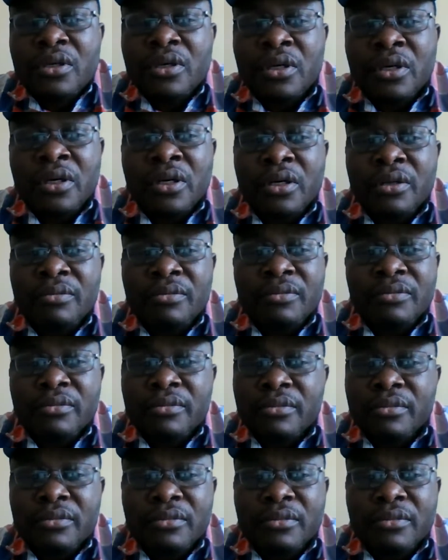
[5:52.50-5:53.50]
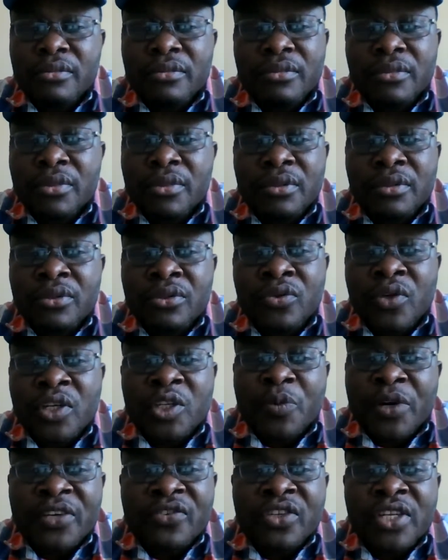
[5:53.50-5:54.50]
um, to
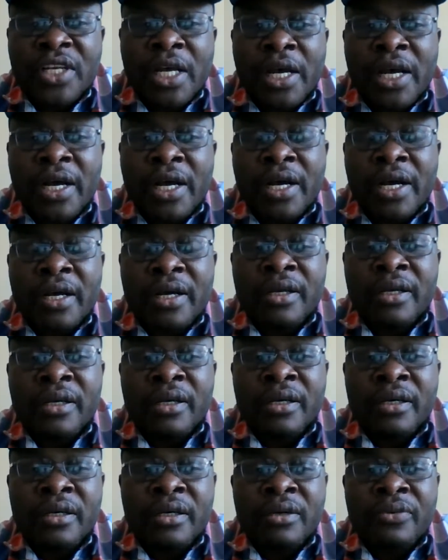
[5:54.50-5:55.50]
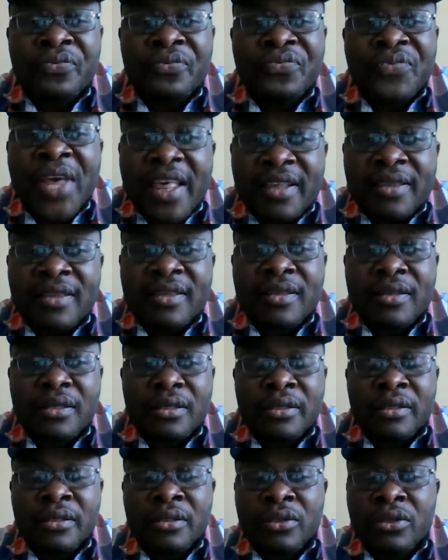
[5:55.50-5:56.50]
express your faith
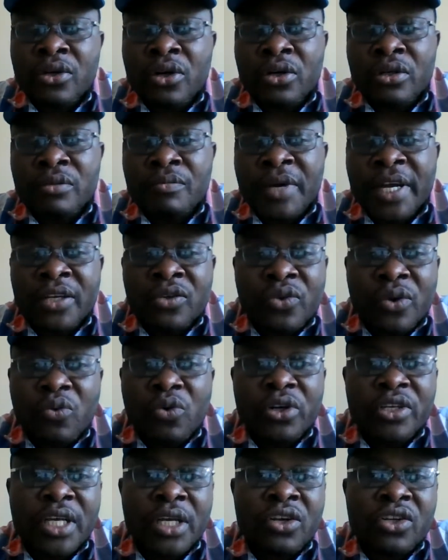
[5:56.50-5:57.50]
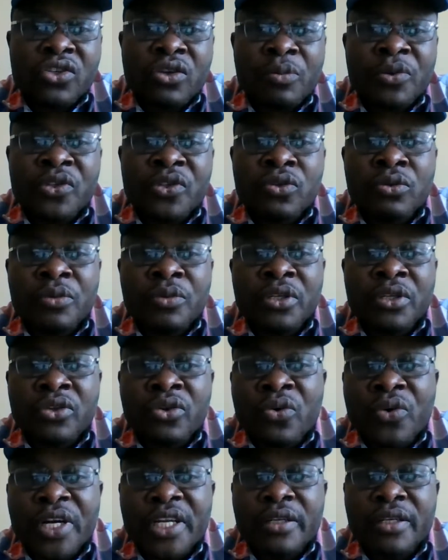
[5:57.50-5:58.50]
in God by doing what you're not supposed to be
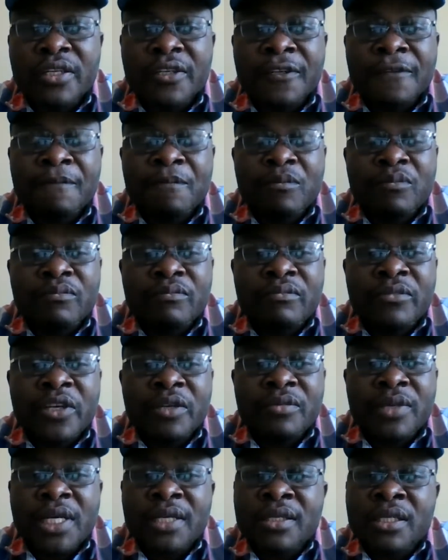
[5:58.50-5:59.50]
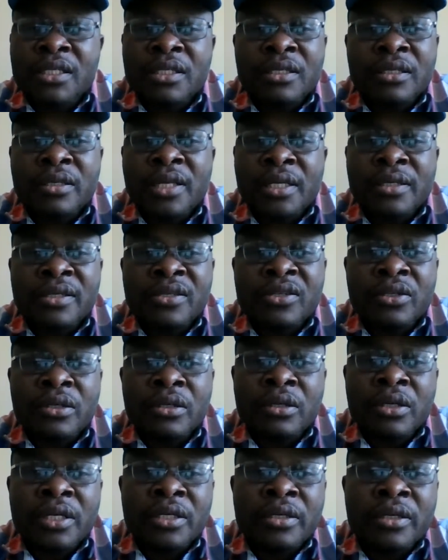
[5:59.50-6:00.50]
doing. That
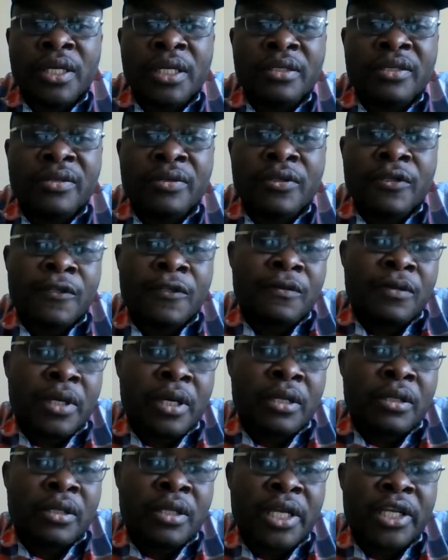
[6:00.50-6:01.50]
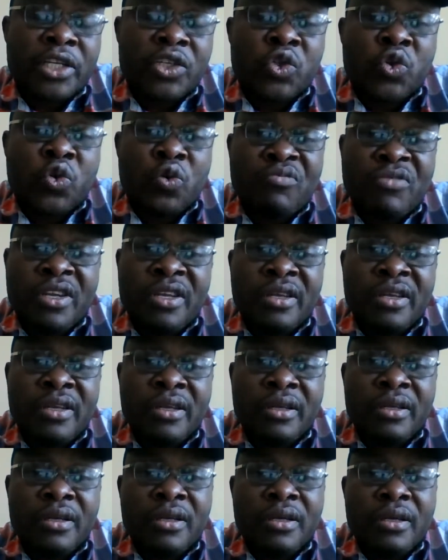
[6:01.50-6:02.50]
is I think to
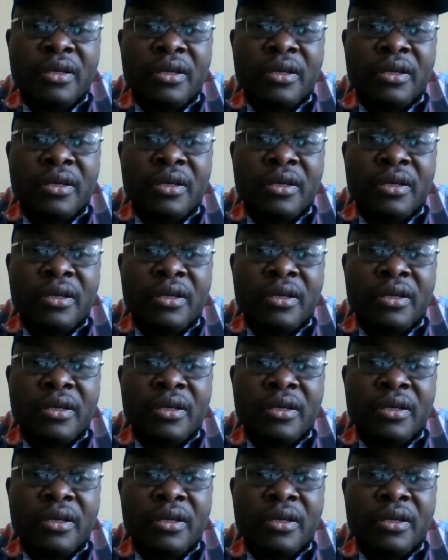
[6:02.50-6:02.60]
me